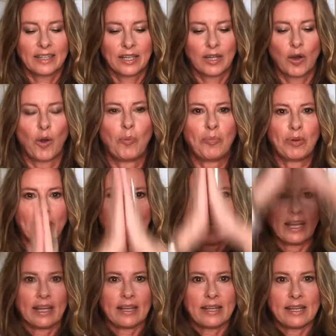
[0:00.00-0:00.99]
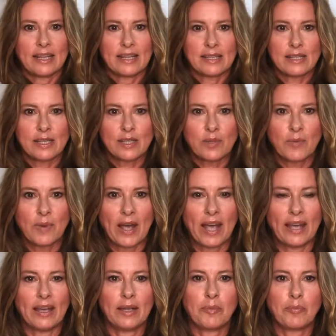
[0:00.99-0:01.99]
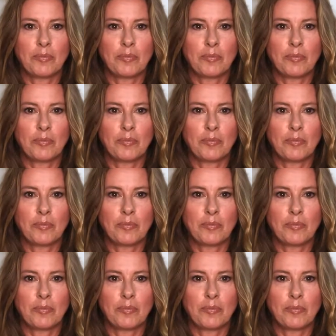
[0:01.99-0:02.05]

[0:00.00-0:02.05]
opening is this way,